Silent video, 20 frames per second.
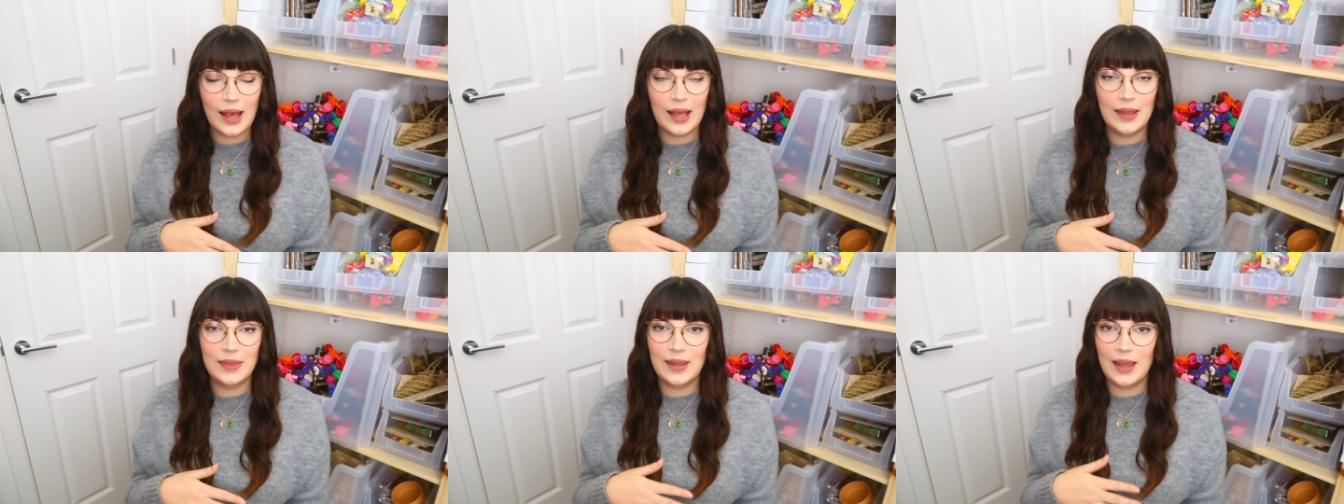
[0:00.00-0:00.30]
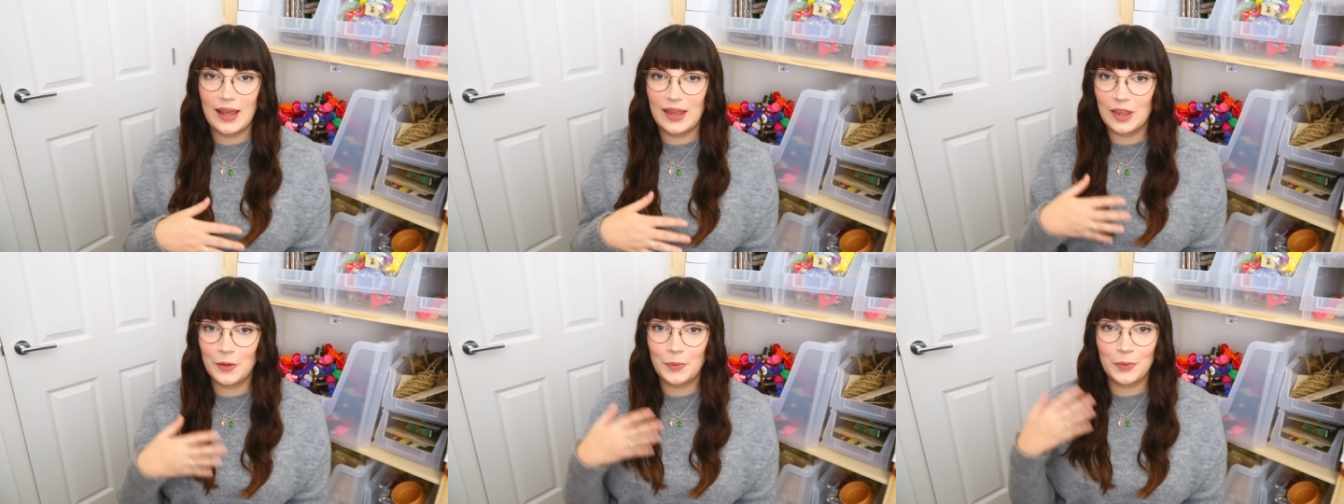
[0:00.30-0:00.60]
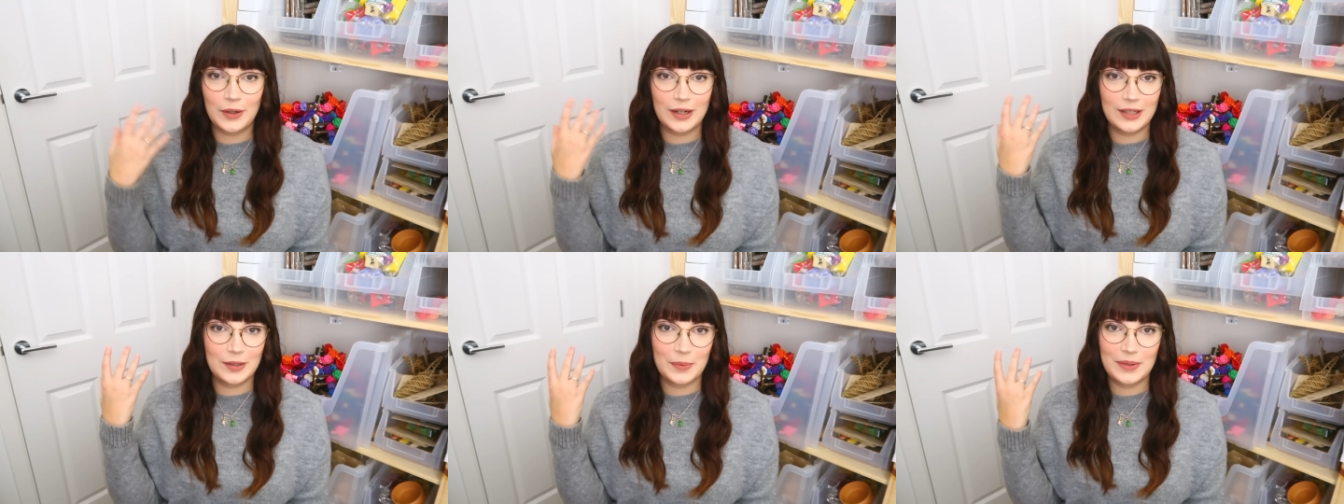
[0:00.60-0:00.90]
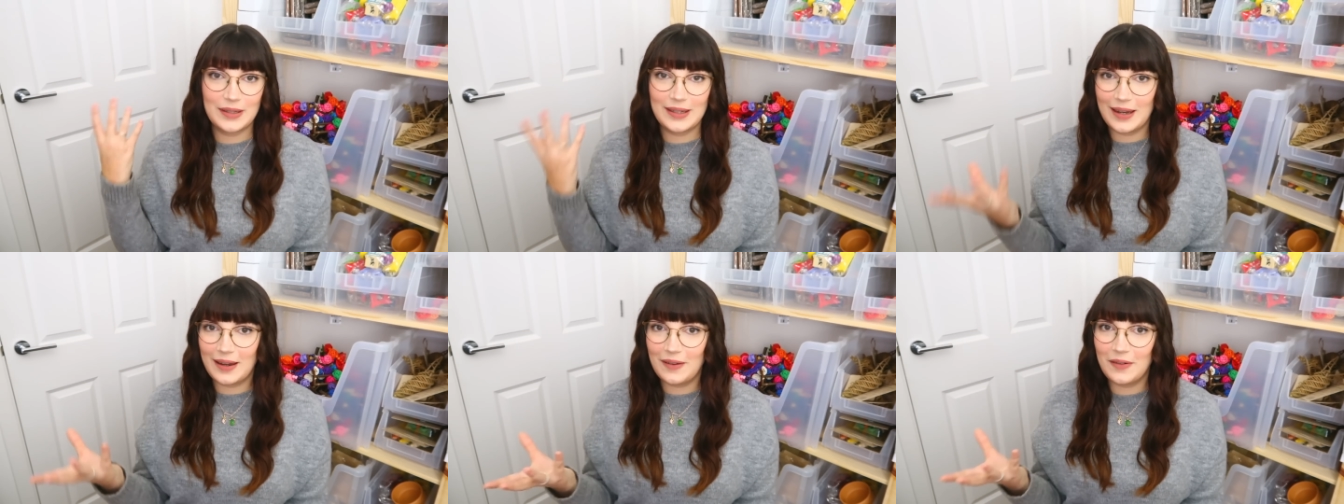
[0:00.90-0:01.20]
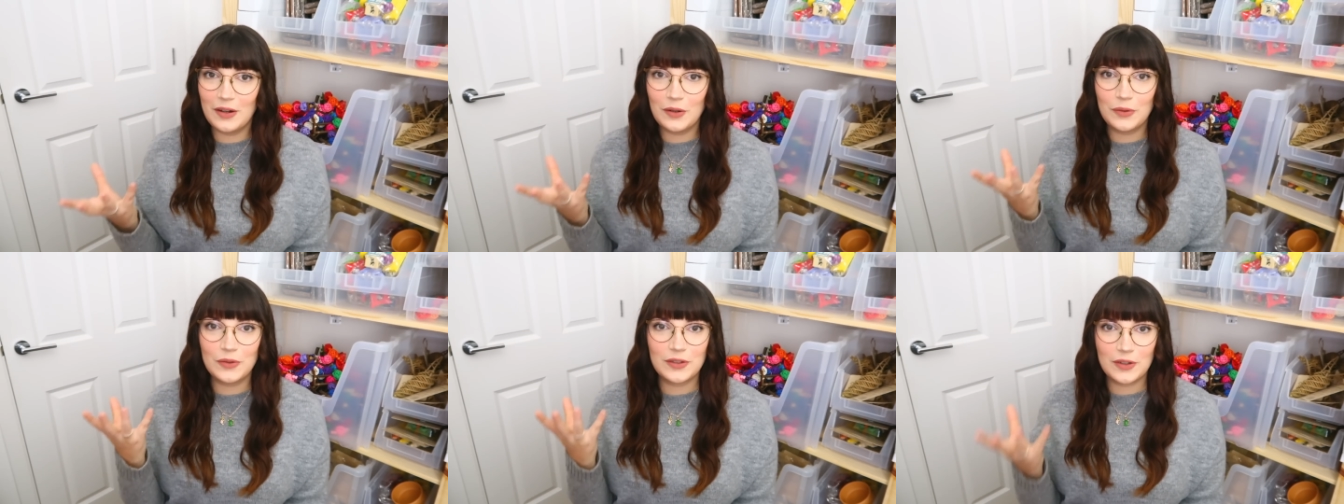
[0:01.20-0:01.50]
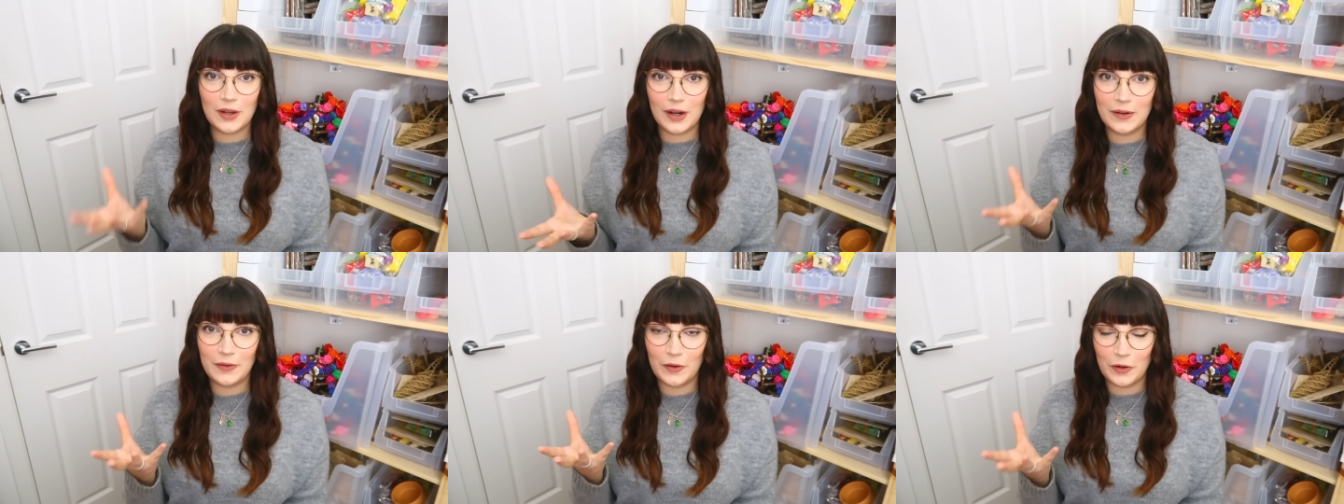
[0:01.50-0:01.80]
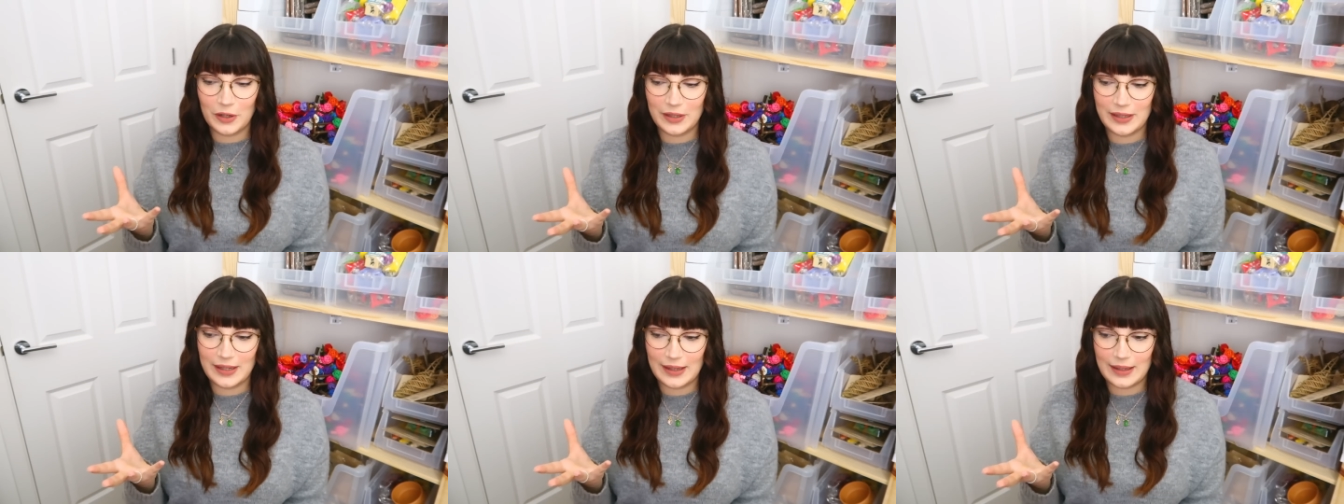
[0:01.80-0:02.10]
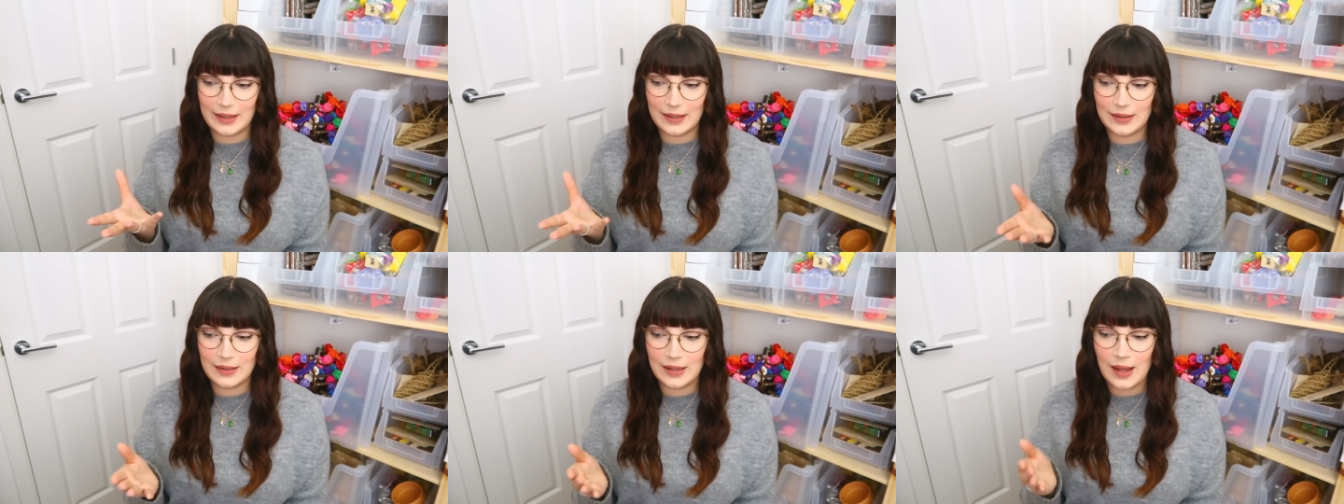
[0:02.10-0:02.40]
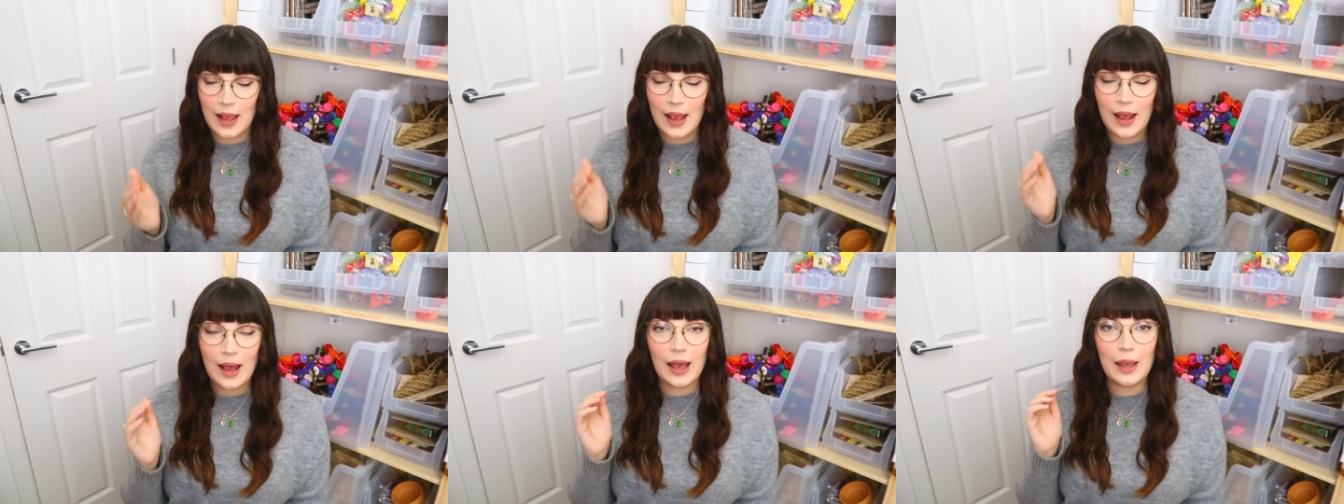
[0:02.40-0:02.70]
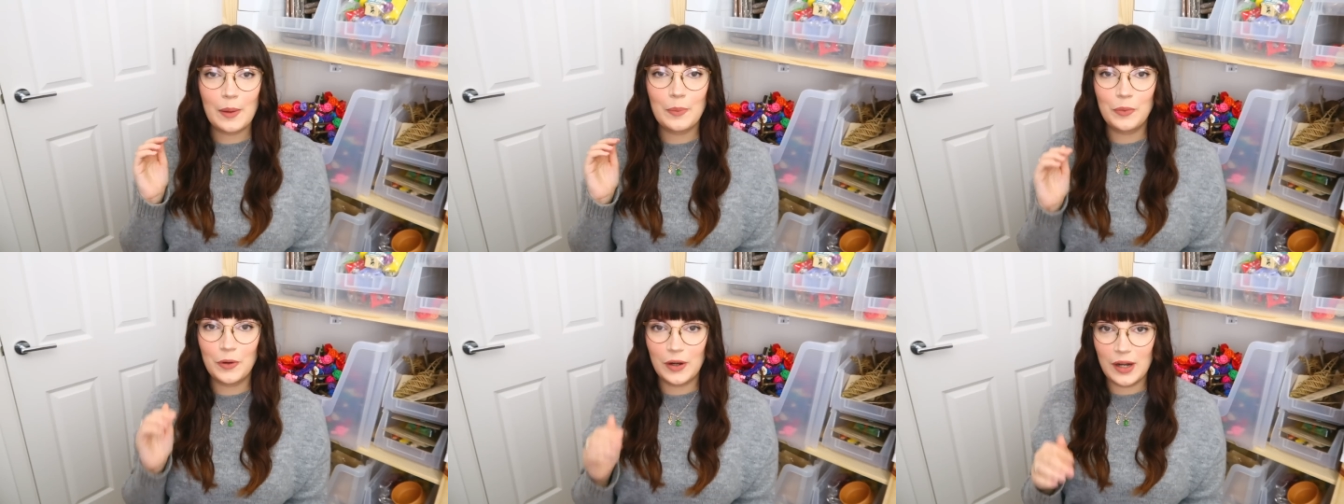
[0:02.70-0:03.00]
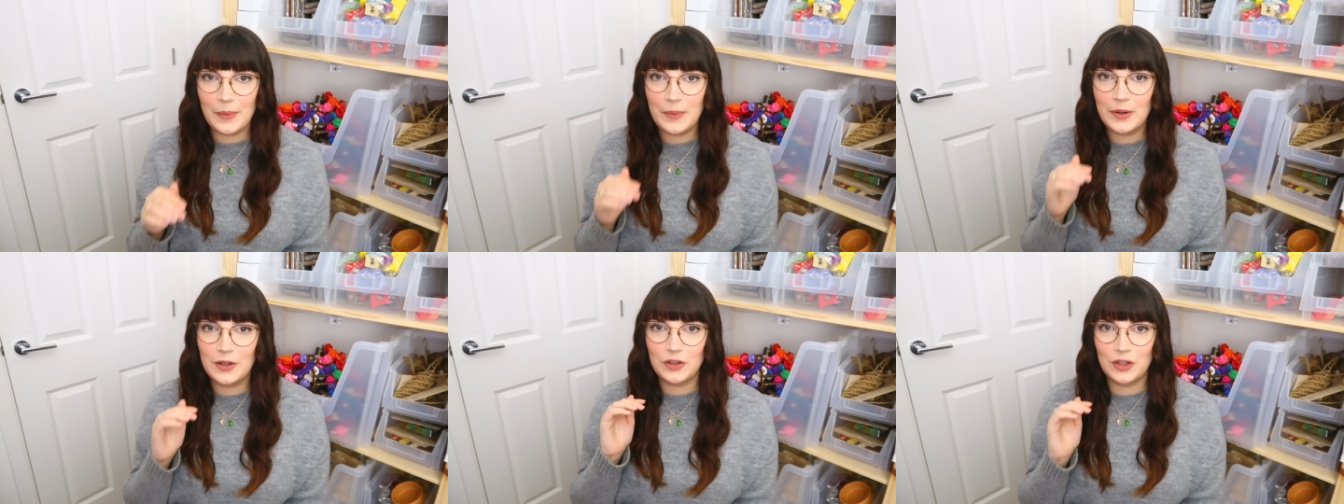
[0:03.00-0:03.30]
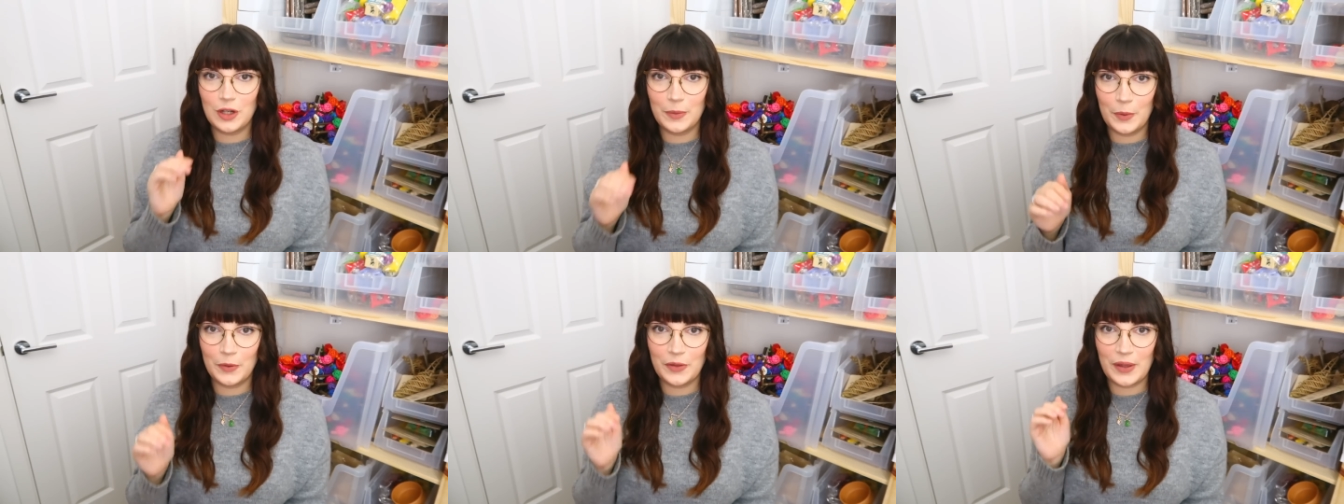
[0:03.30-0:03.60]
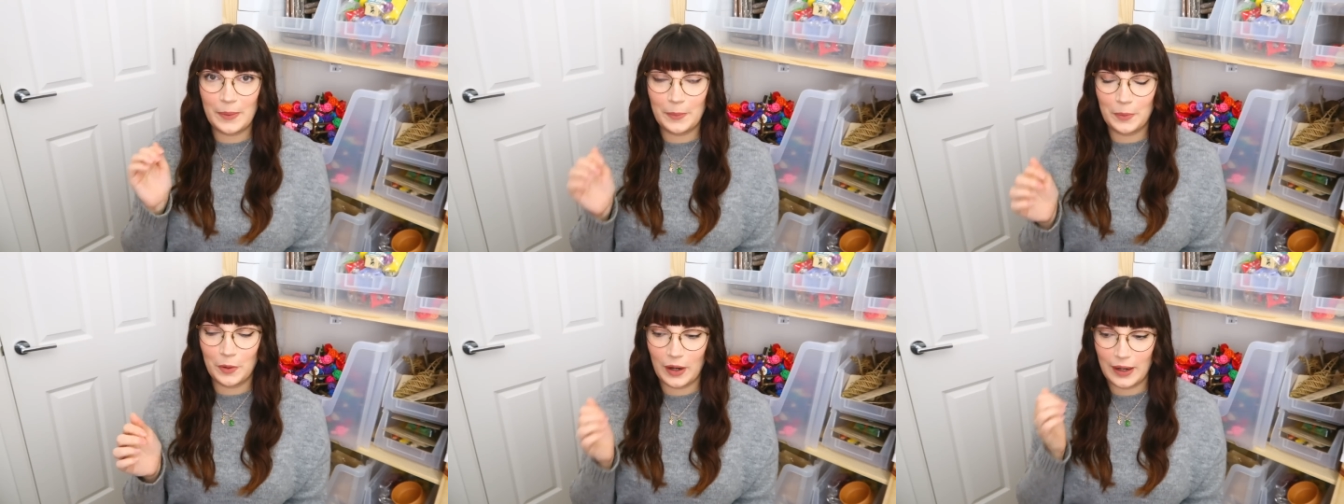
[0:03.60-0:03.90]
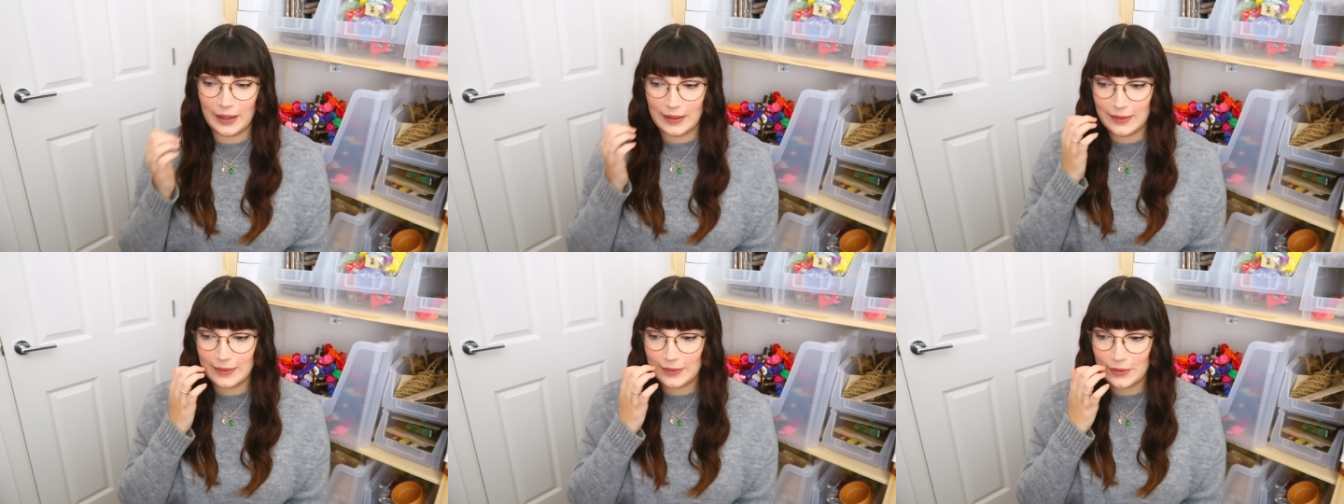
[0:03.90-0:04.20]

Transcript: and then the price of materials skyrocketed and pretty much doubled that price.